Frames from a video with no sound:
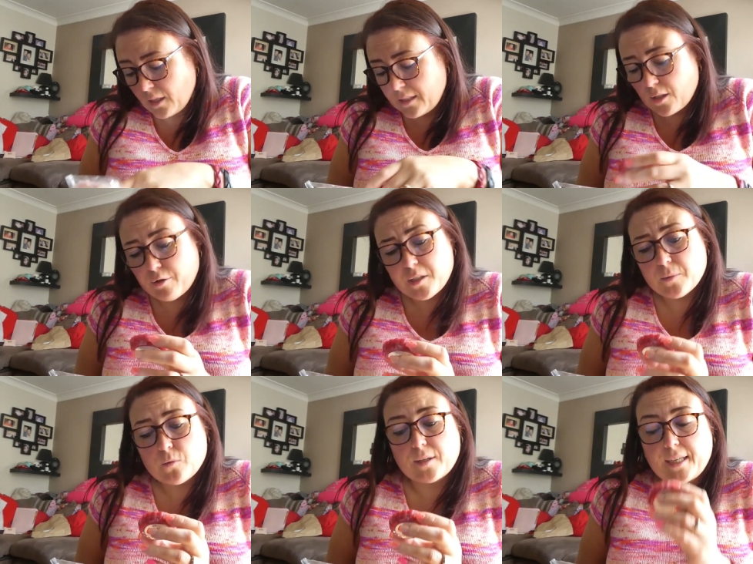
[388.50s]
There's a
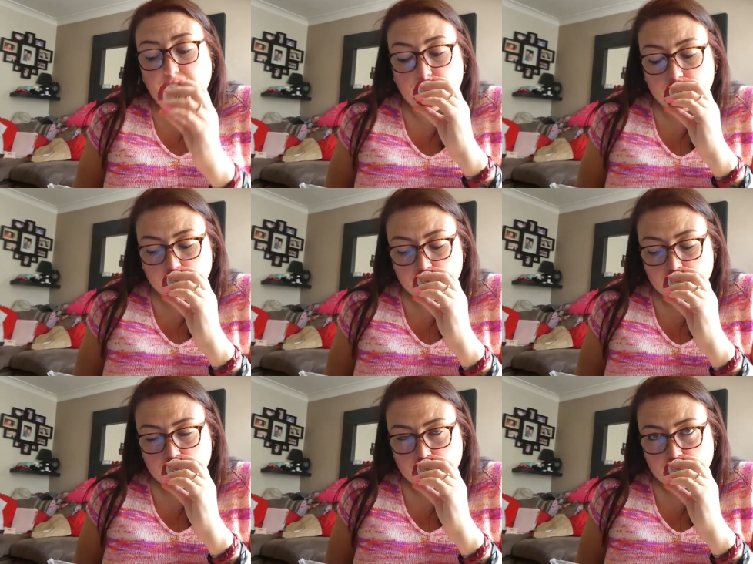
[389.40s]
Christmas one here.
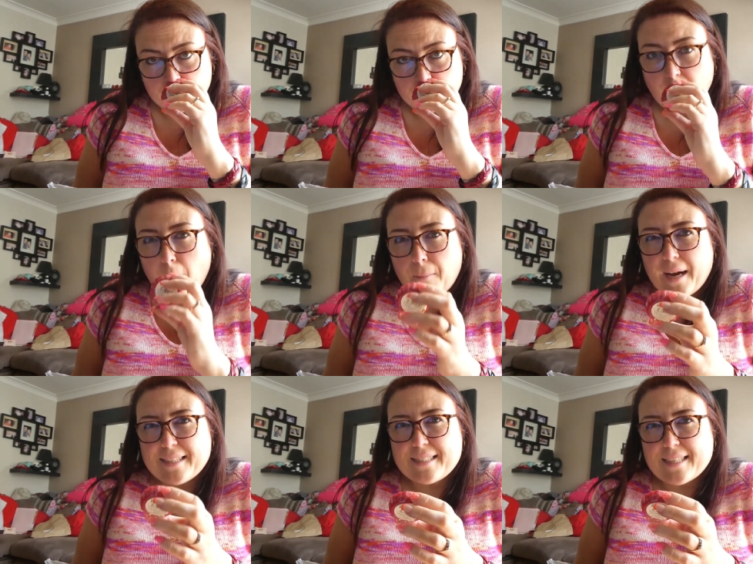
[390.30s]
I
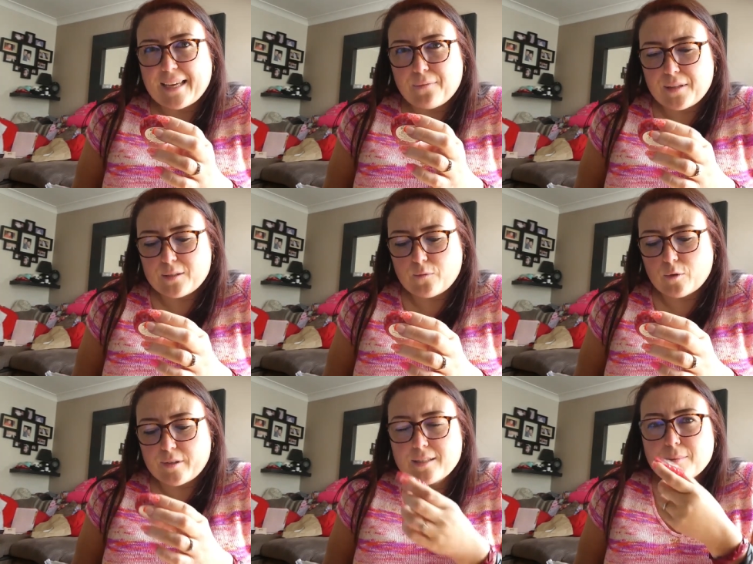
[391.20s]
might save this for
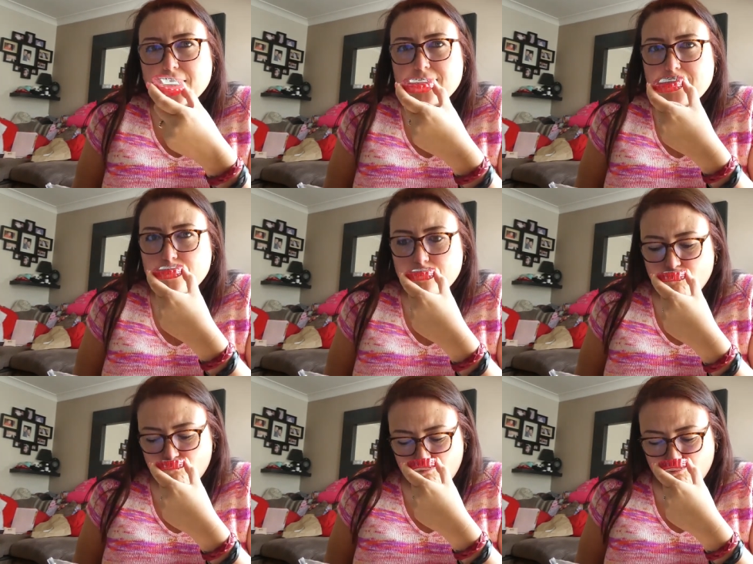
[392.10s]
Christmas.
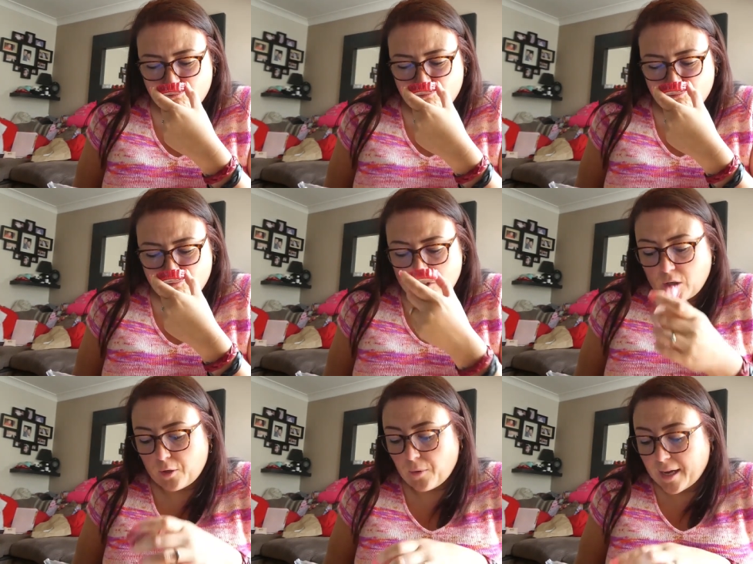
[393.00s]

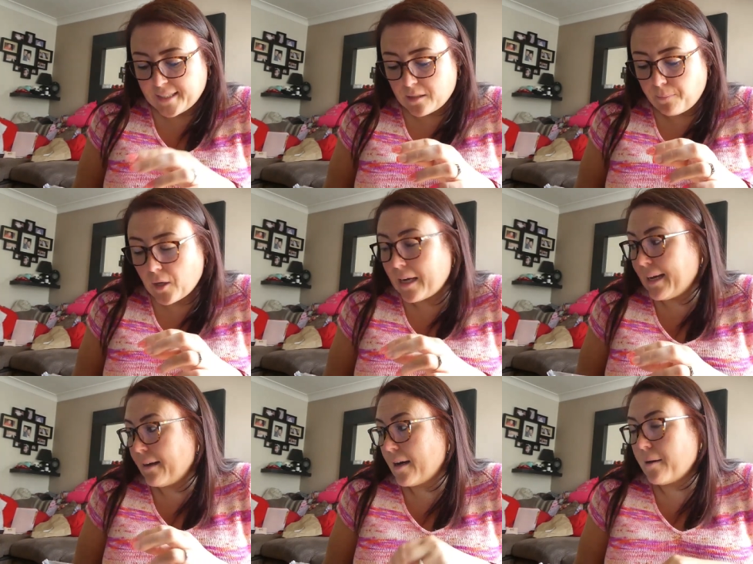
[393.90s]
So I did
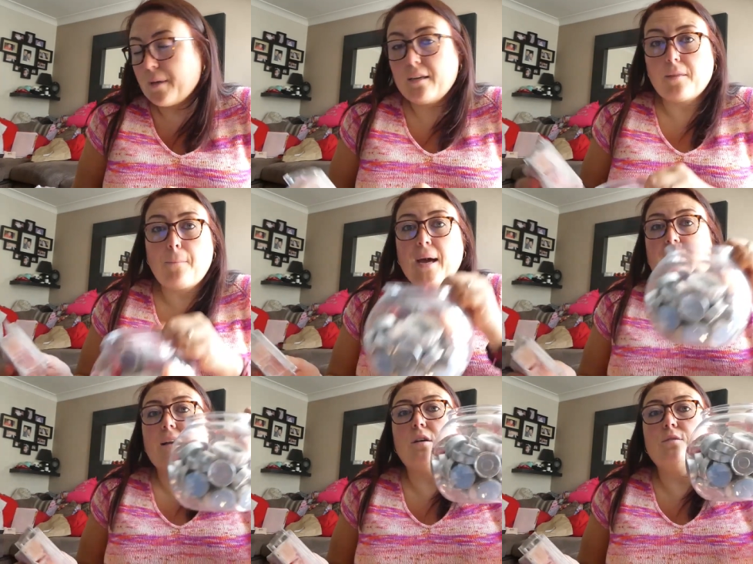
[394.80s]
buy um, another
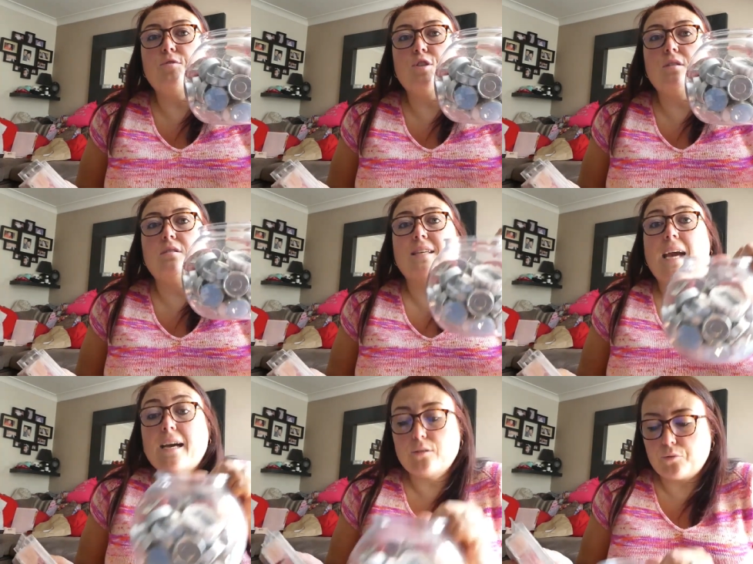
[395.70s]
pack of just
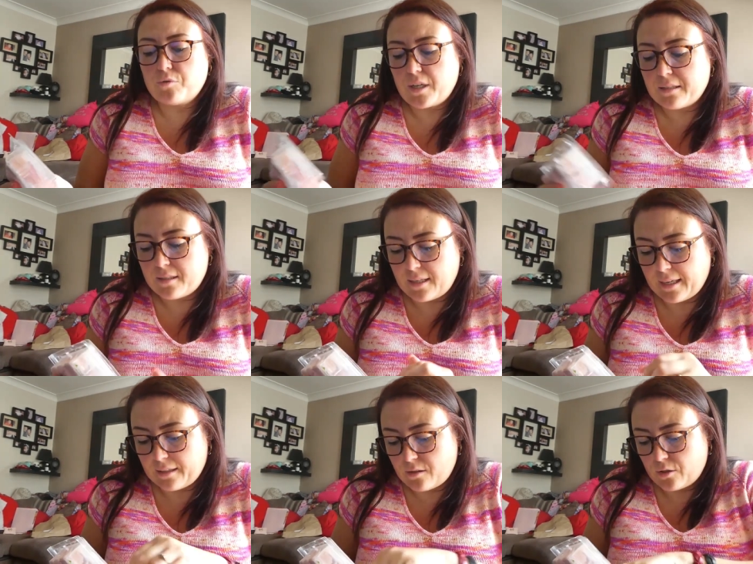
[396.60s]
candles
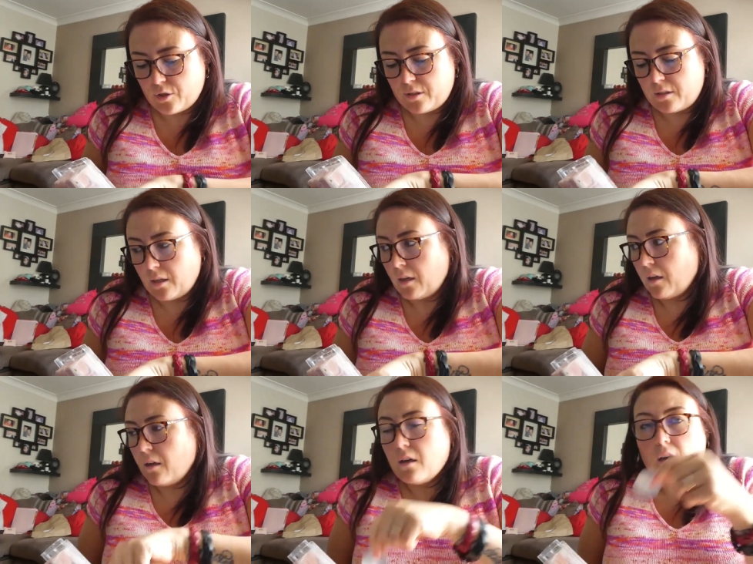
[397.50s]
yesterday. So just
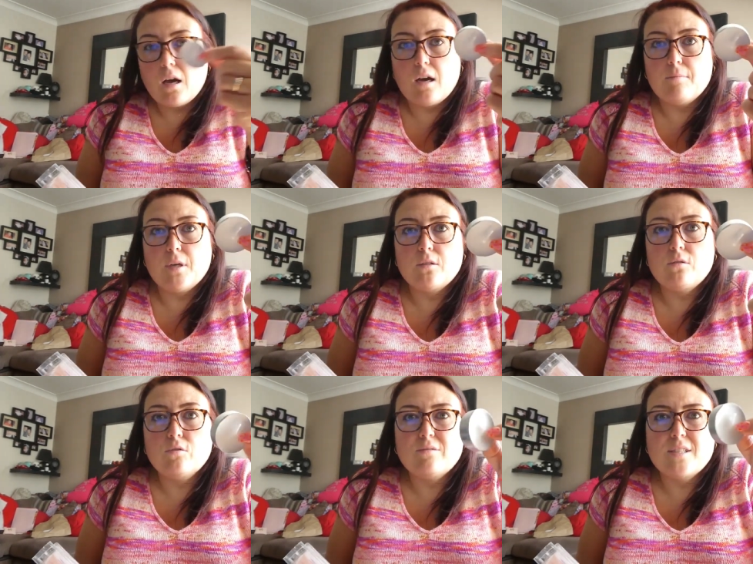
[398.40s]
um,
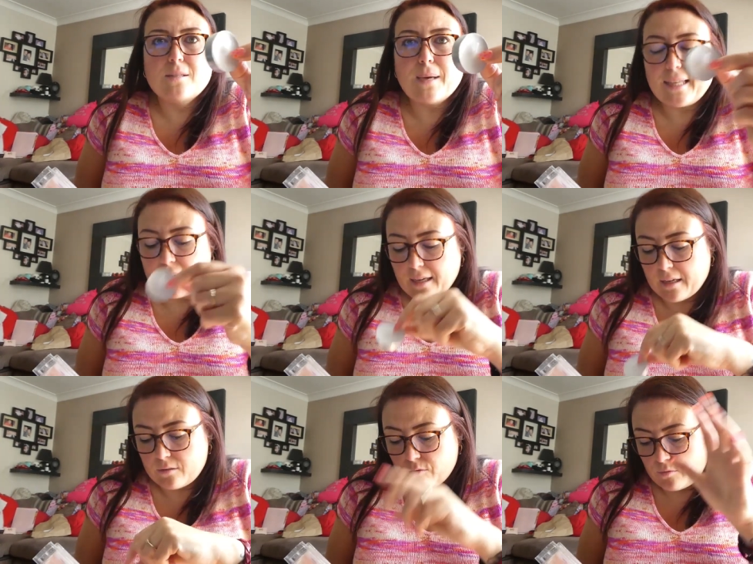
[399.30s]
non-smelly
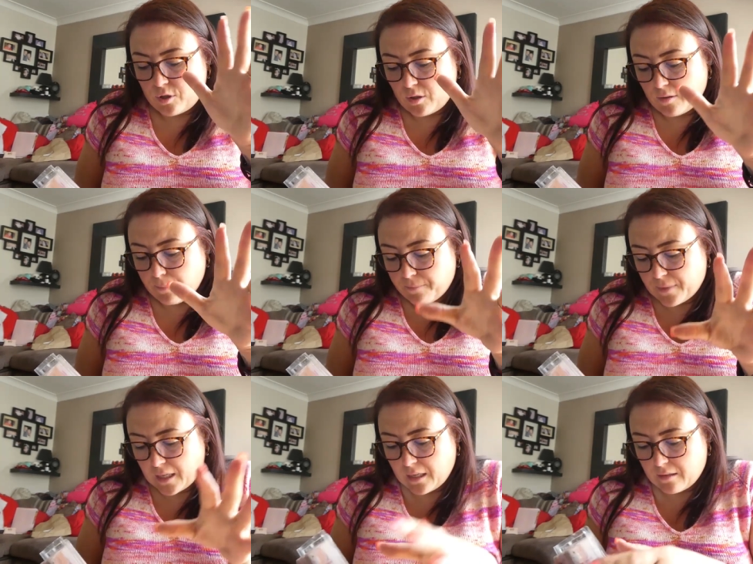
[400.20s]
candles, you know, the,
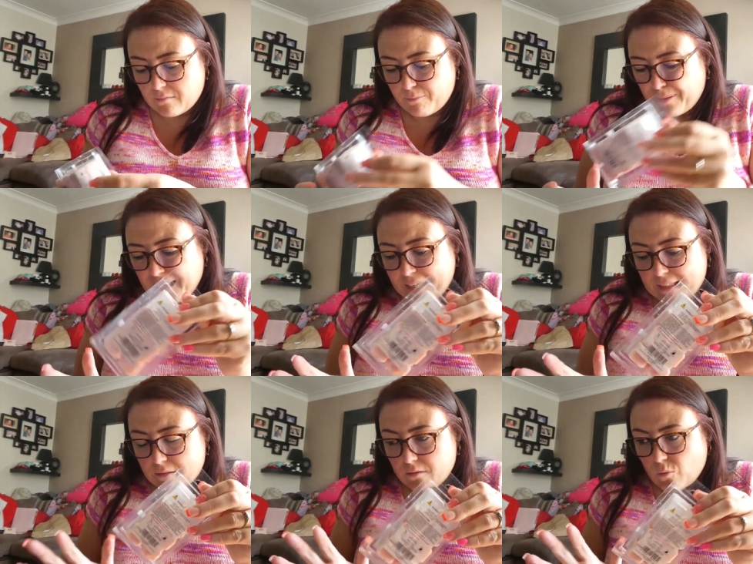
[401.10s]
the
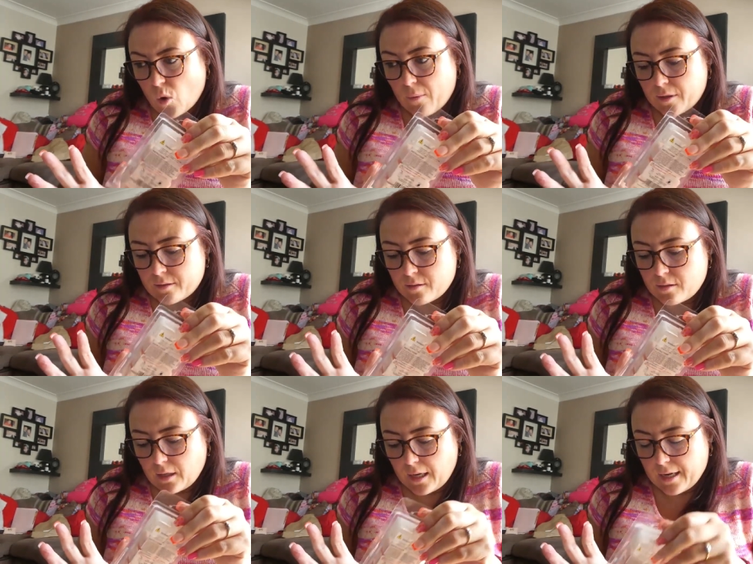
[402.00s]
plain white ones.